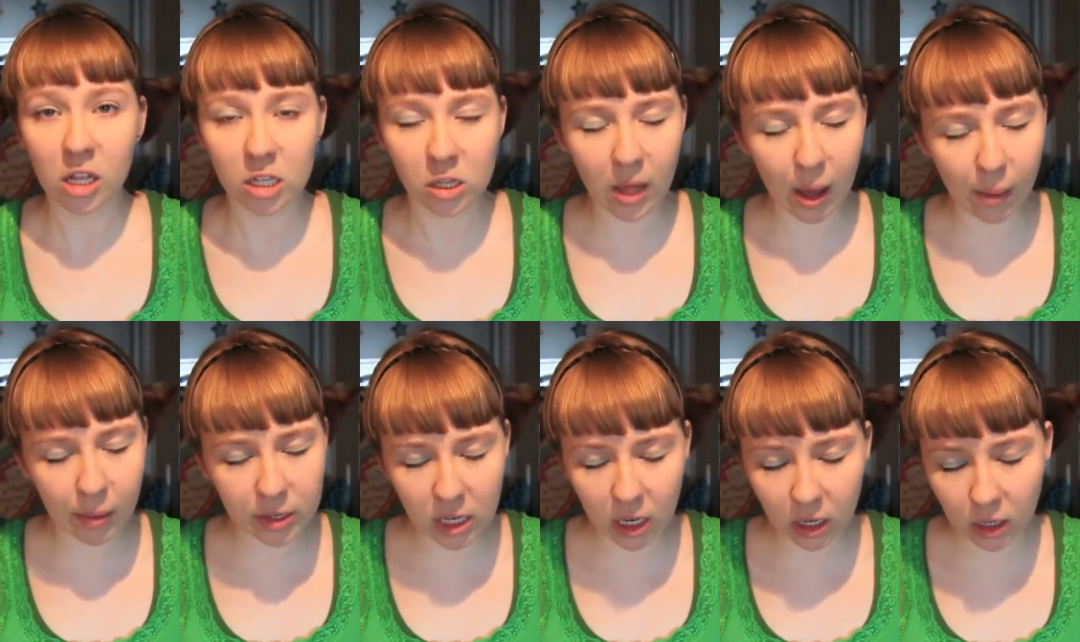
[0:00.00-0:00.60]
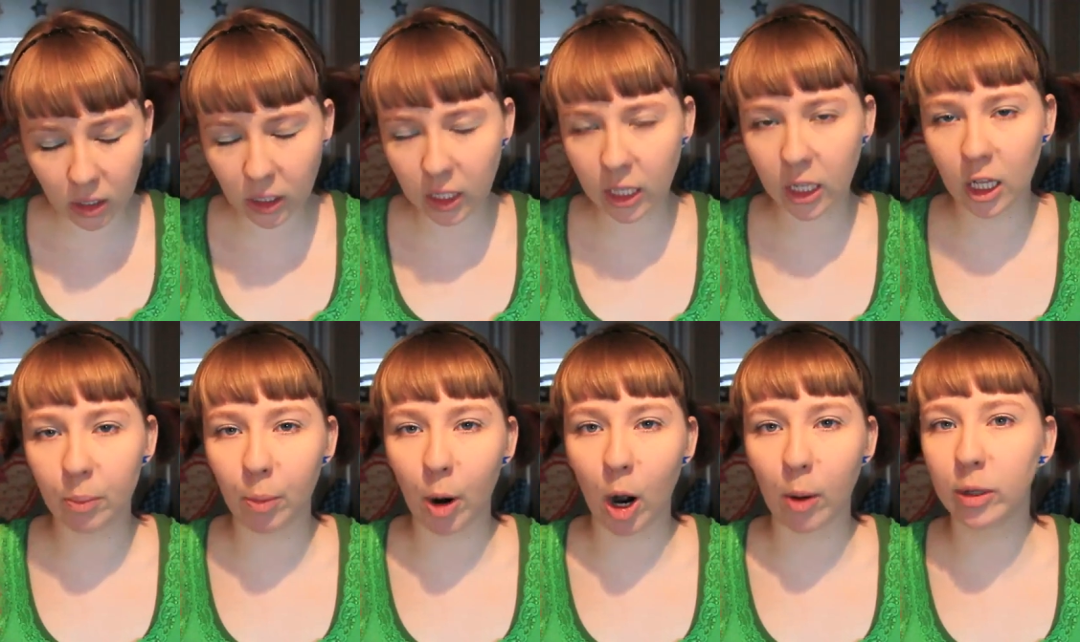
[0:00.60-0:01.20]
So that was our little
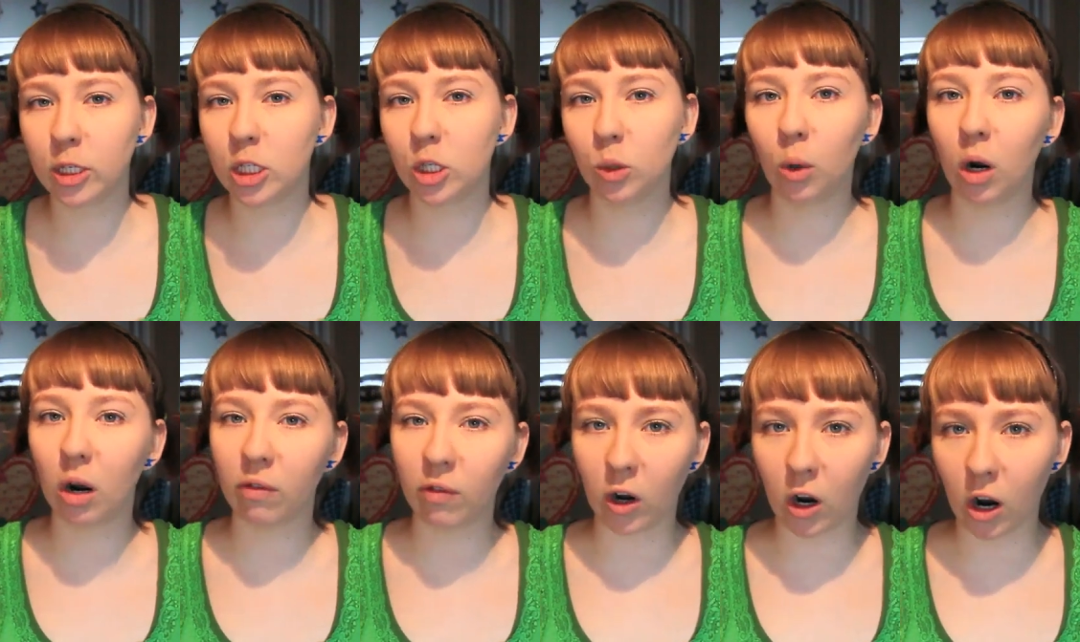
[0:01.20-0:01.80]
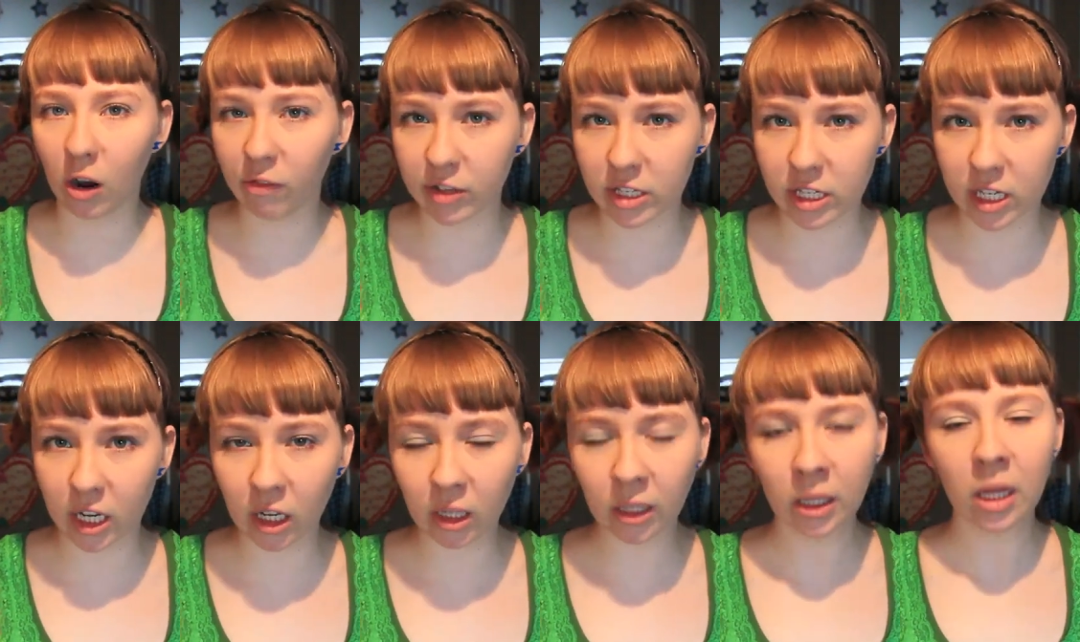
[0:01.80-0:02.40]
apartment tour of our
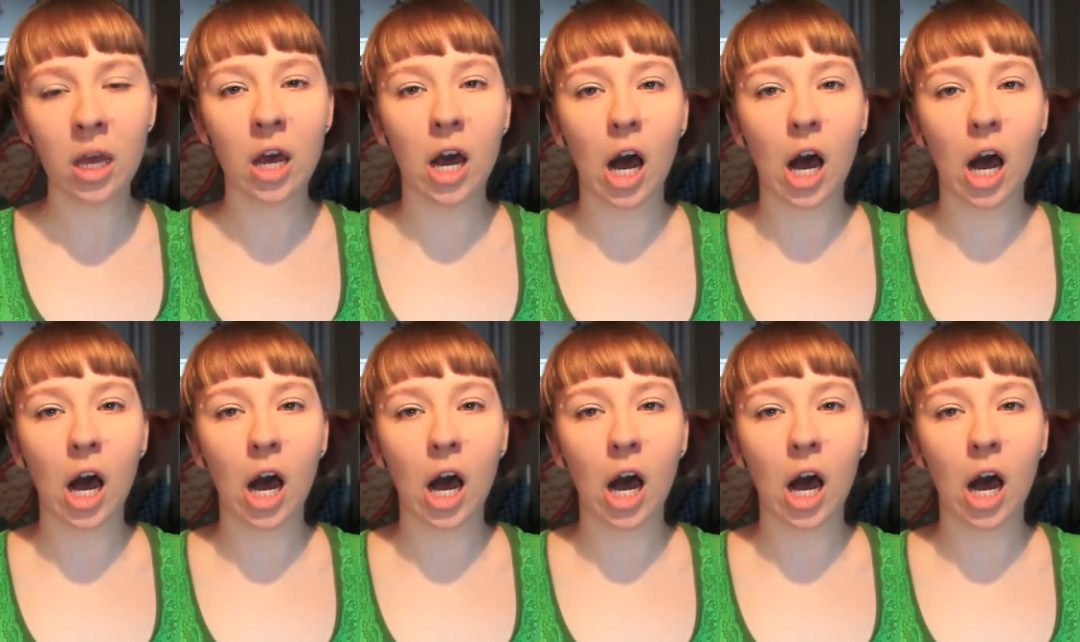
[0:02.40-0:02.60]
officetel.